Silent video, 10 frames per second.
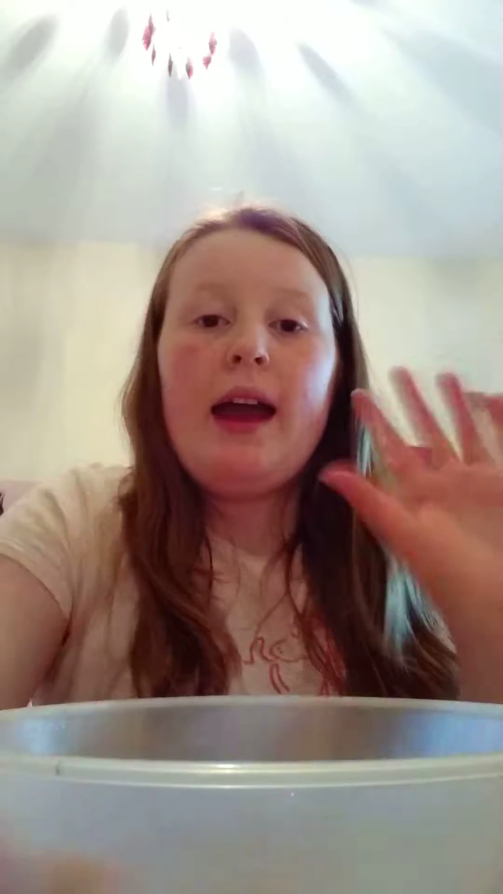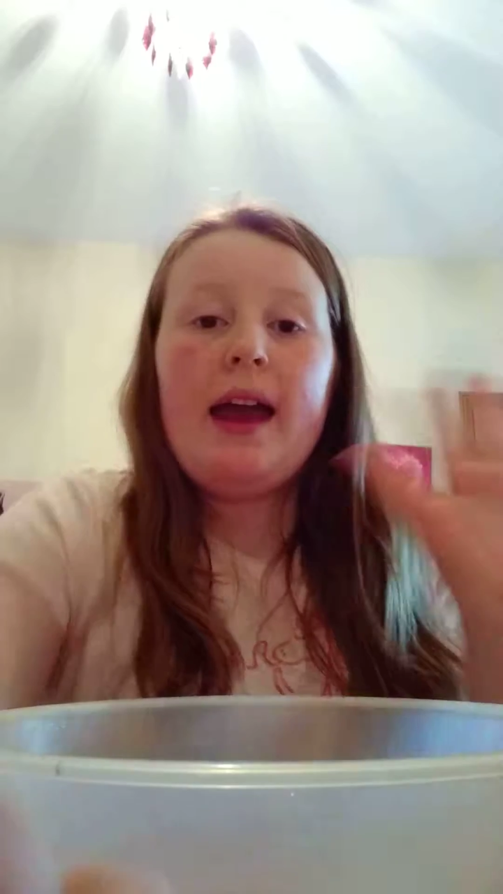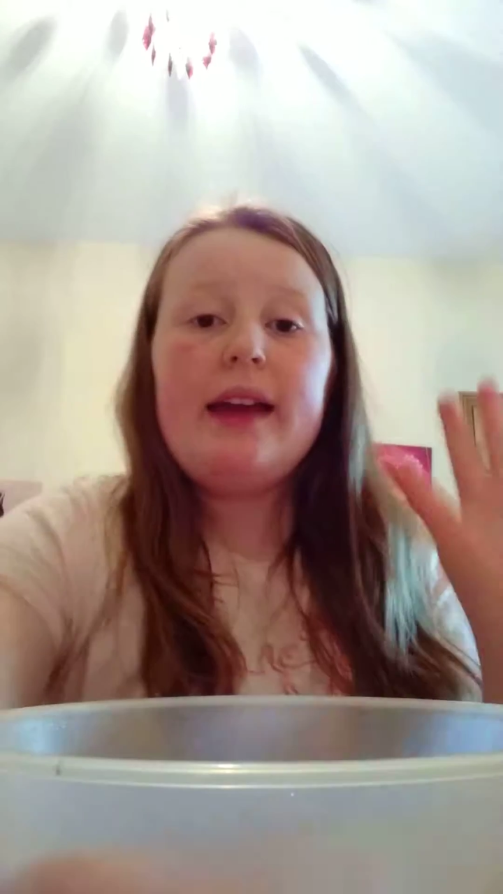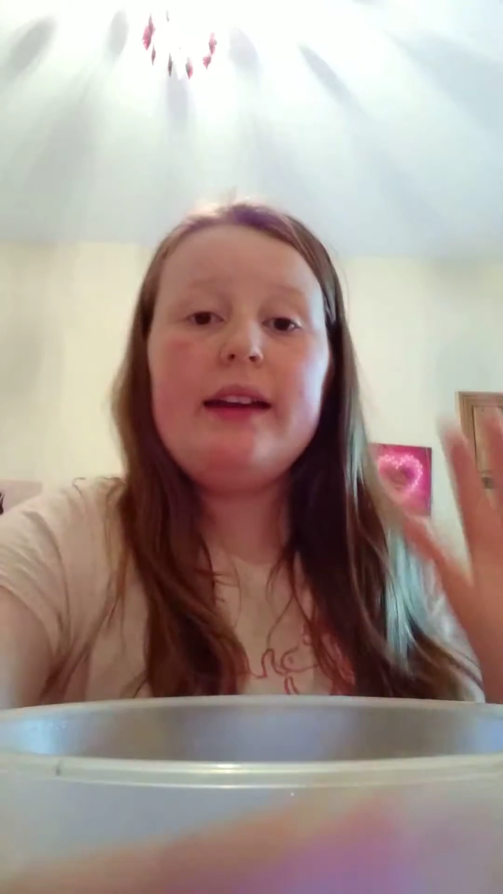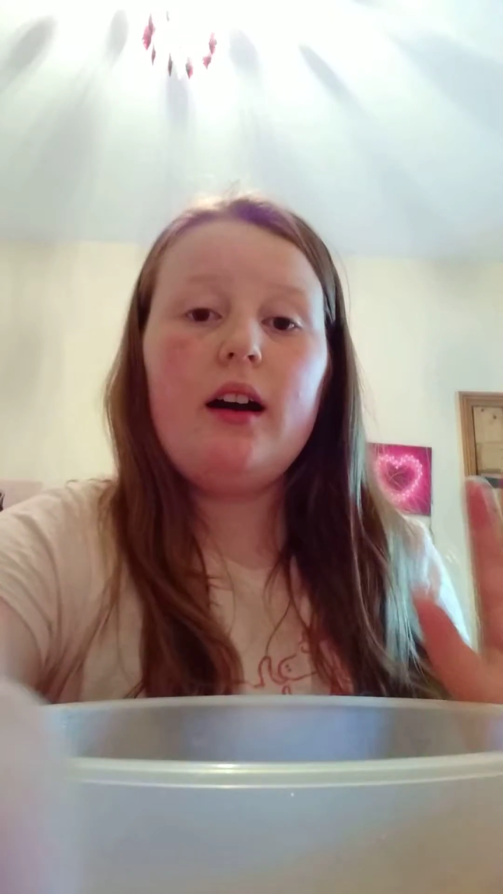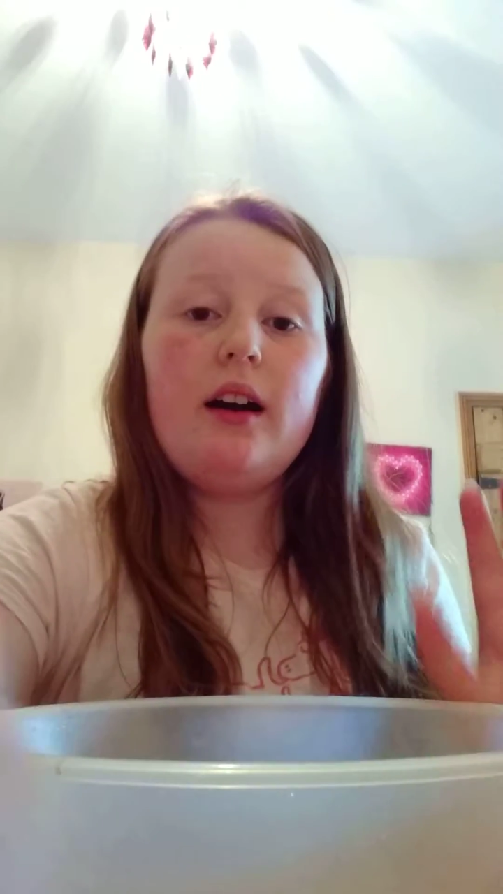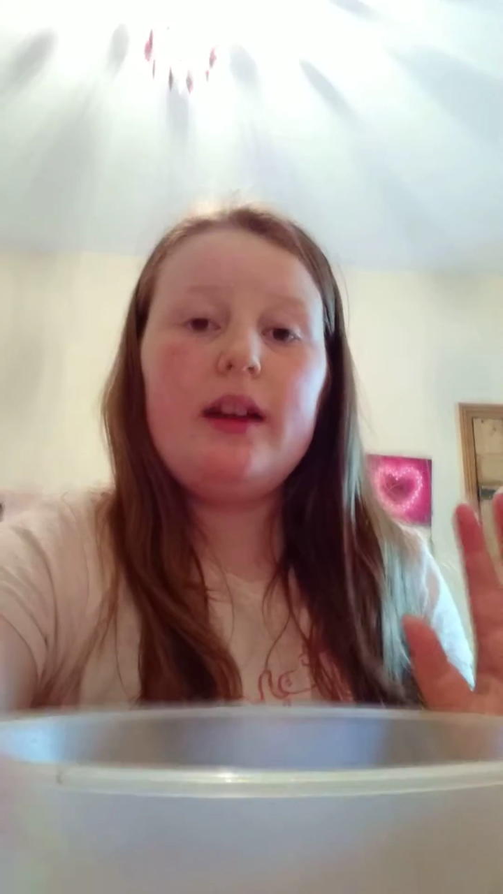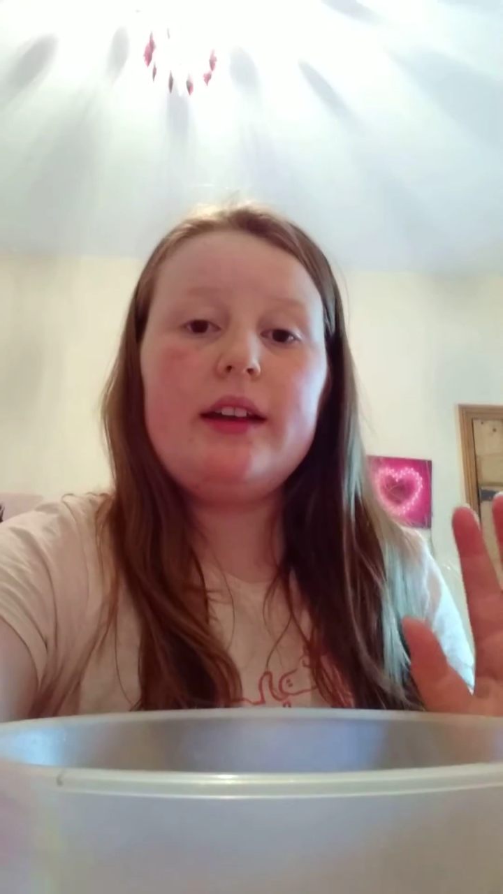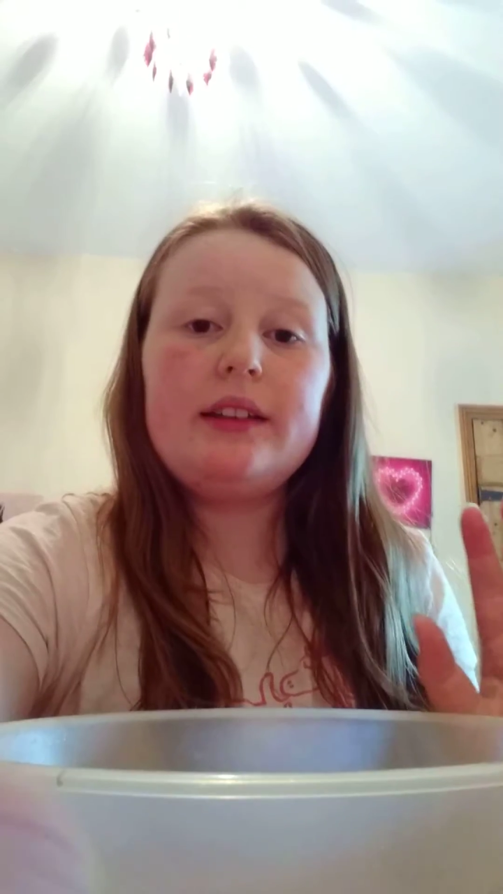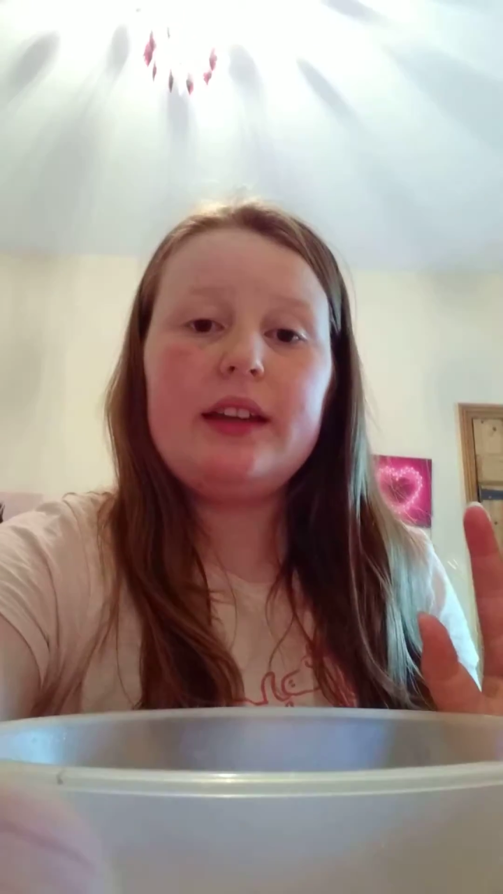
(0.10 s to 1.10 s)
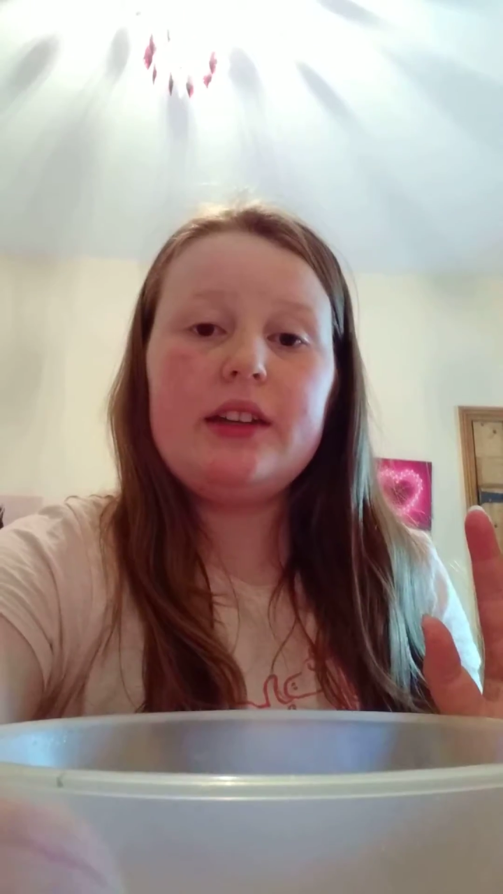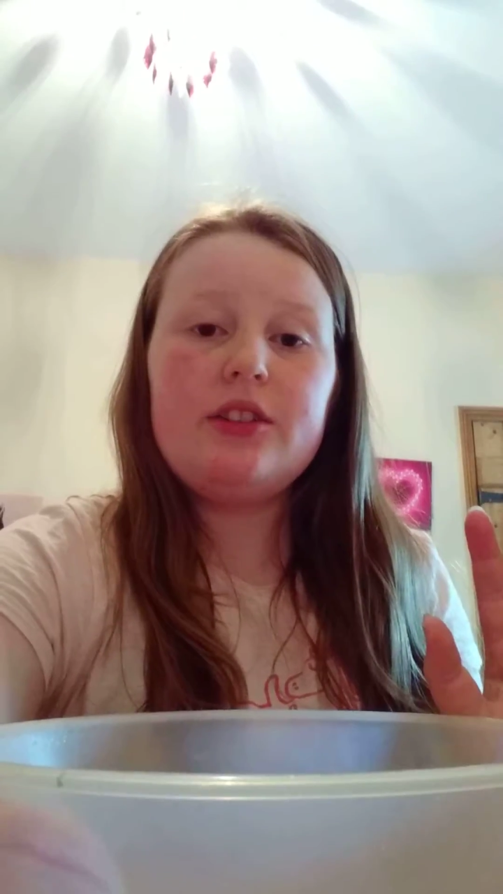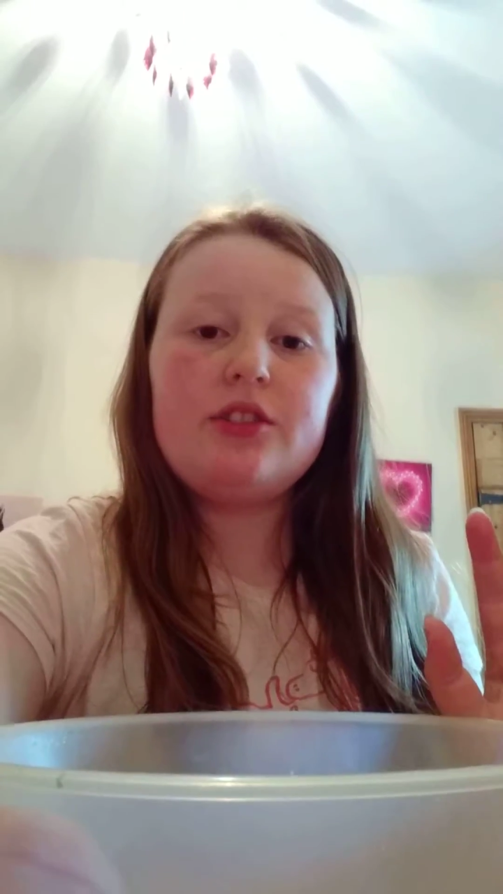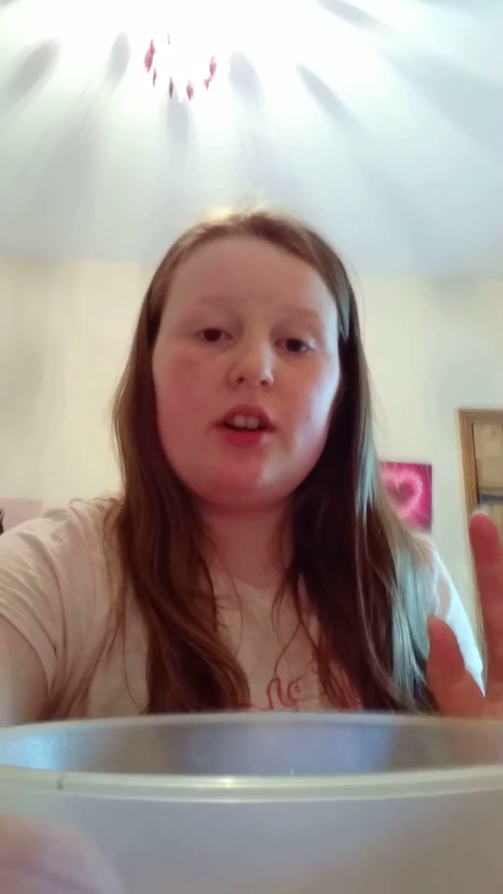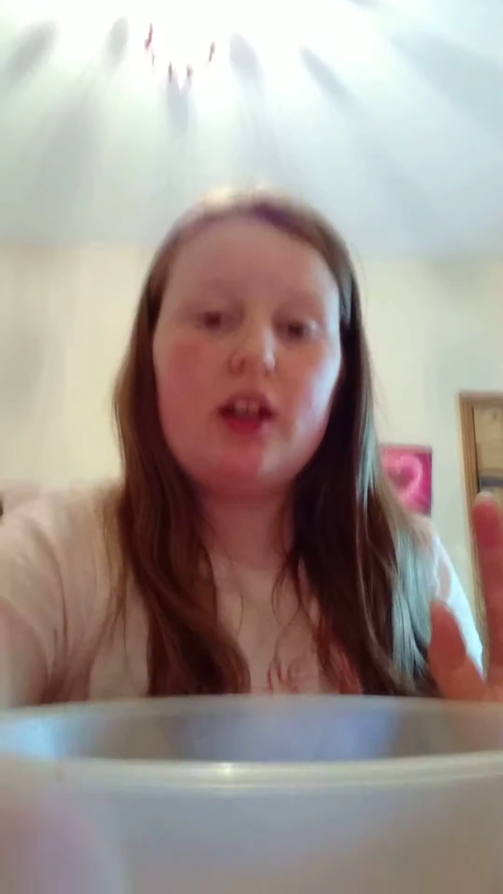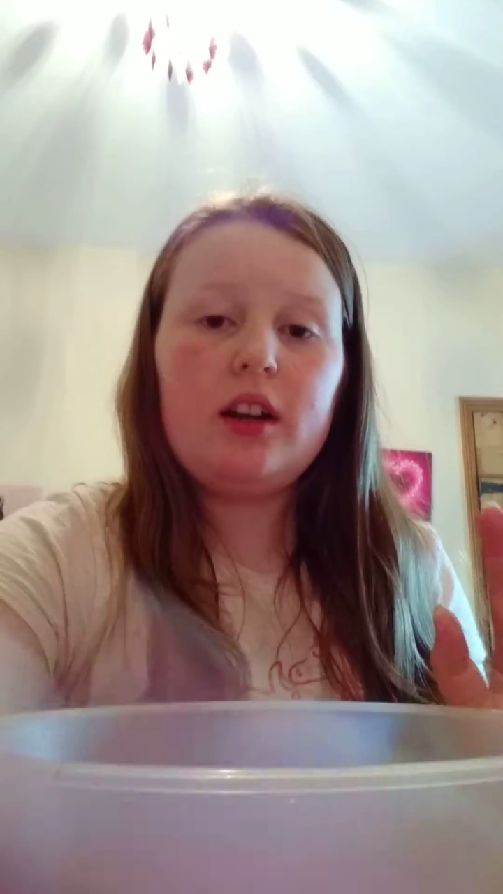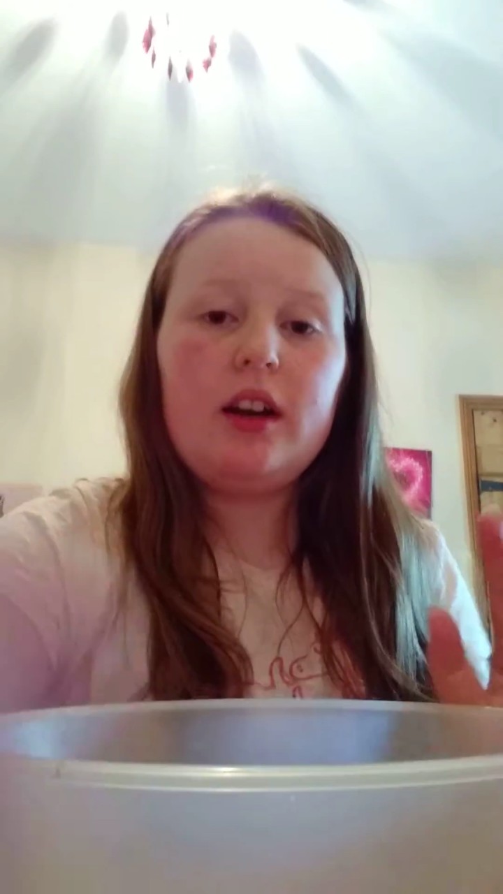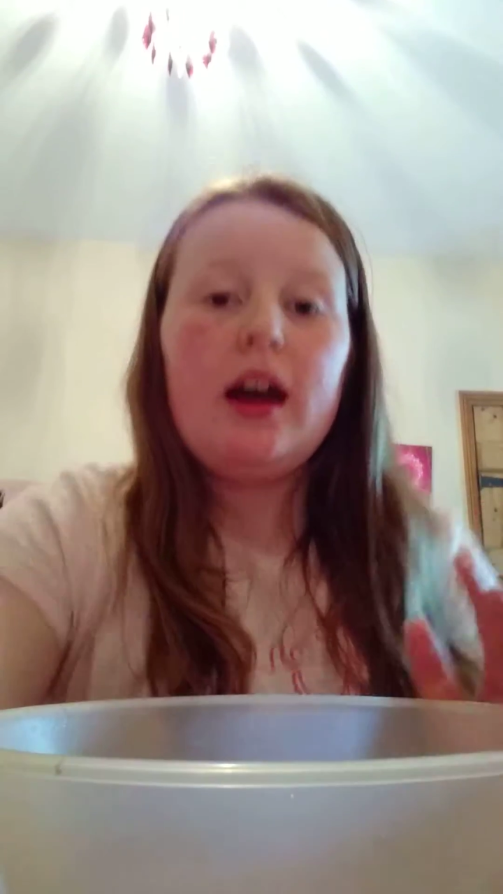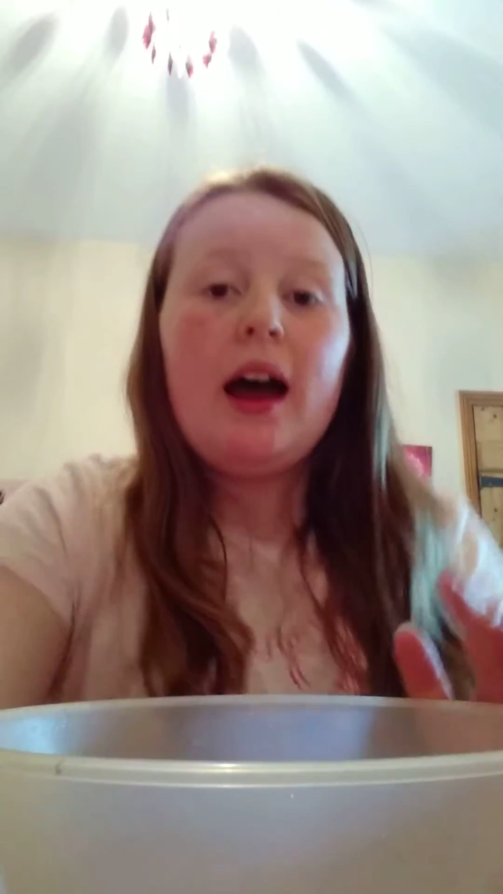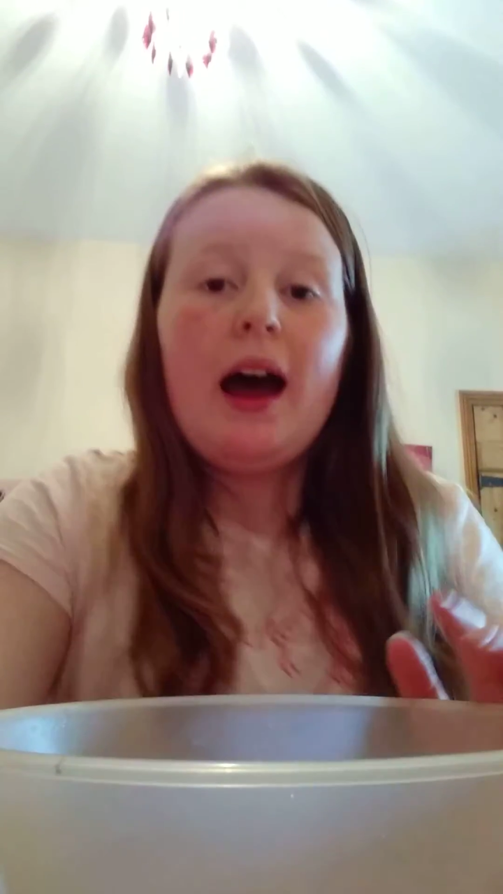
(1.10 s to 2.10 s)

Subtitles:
Hey guys, it's Charlotte,